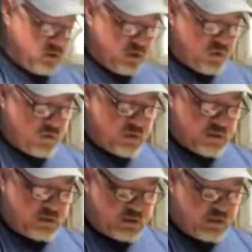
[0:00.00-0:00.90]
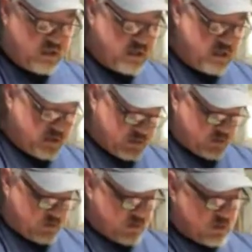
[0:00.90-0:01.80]
you can see
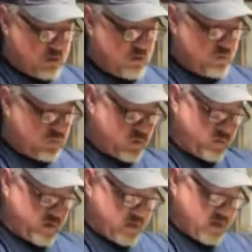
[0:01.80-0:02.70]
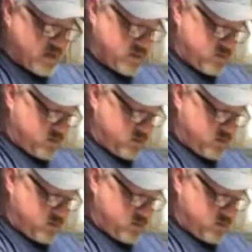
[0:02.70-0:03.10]
what we got.